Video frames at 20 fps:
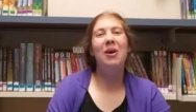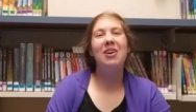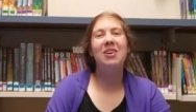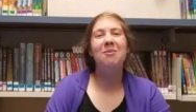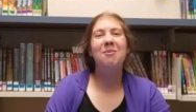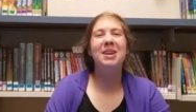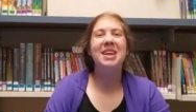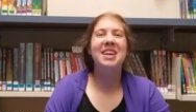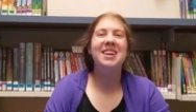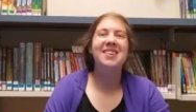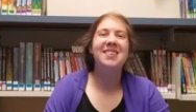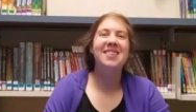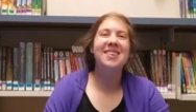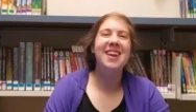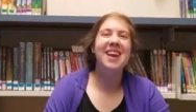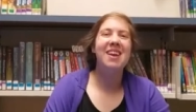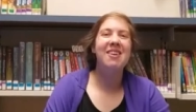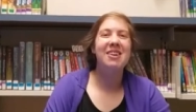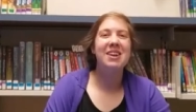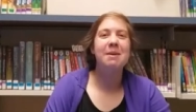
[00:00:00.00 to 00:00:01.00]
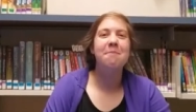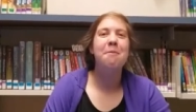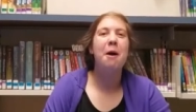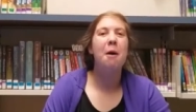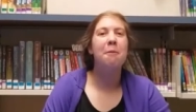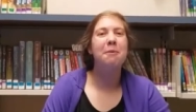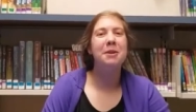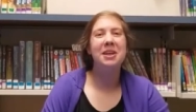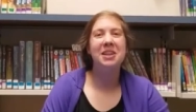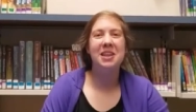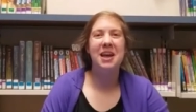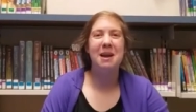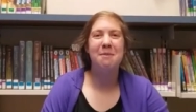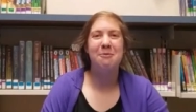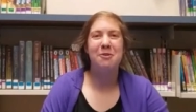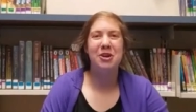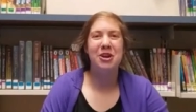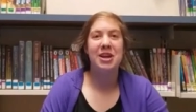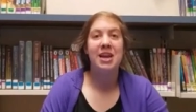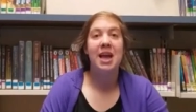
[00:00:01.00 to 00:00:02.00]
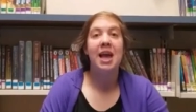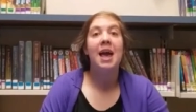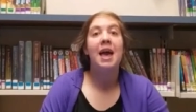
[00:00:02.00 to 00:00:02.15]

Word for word: Welcome to Easton Area Public Library.